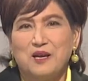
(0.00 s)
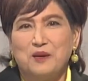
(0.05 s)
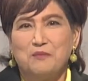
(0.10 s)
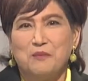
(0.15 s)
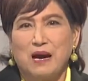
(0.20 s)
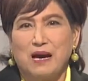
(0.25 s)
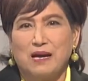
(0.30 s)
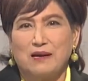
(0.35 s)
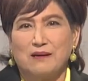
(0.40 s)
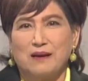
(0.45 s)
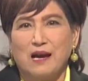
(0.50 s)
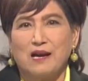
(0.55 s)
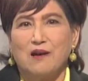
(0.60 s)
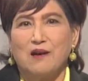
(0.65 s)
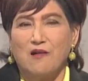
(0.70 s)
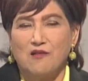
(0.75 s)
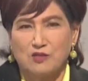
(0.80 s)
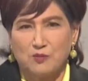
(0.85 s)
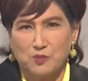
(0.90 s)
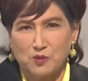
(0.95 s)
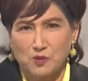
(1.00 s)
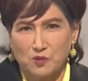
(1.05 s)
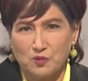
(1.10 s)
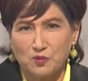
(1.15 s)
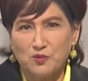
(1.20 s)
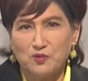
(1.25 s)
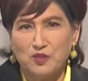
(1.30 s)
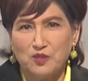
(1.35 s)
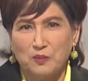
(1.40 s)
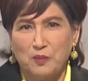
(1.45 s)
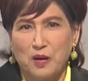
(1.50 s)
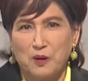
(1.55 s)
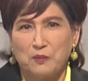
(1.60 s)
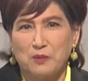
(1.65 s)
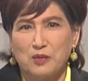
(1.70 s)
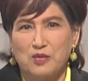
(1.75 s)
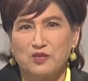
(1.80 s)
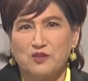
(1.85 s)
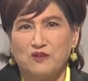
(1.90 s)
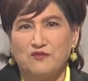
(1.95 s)
Bangrak Hospital,
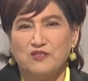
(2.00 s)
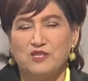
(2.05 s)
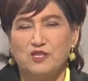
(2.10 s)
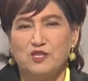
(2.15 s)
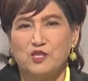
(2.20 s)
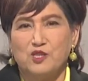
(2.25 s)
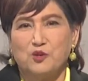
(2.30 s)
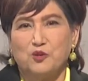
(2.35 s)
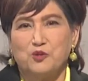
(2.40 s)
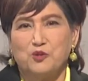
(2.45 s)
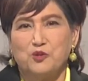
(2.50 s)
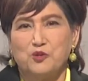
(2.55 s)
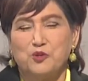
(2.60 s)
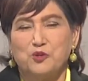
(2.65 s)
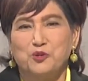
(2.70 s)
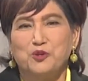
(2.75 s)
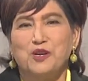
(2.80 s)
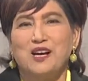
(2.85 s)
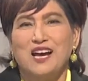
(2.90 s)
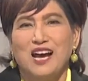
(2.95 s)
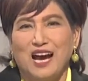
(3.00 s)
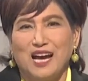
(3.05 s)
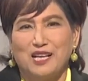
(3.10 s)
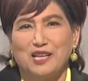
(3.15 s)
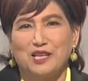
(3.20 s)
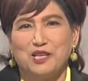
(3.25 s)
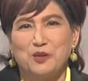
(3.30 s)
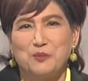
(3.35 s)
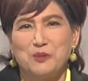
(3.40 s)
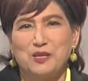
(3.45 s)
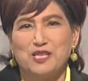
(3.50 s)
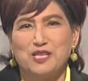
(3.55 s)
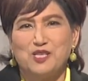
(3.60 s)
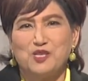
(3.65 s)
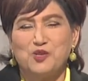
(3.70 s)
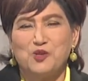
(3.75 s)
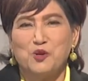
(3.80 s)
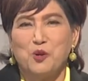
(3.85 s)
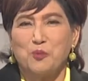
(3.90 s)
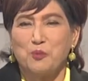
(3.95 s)
Department of Disease Control under the
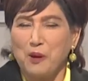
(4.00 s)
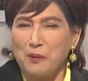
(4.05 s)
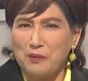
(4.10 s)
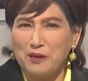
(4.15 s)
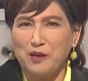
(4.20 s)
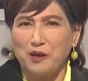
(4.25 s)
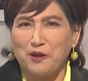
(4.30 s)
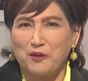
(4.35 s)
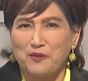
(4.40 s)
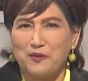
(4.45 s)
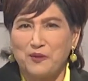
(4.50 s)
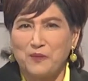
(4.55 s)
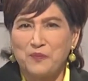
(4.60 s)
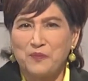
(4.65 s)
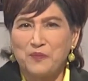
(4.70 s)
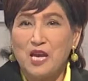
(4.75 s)
Ministry of Public Health.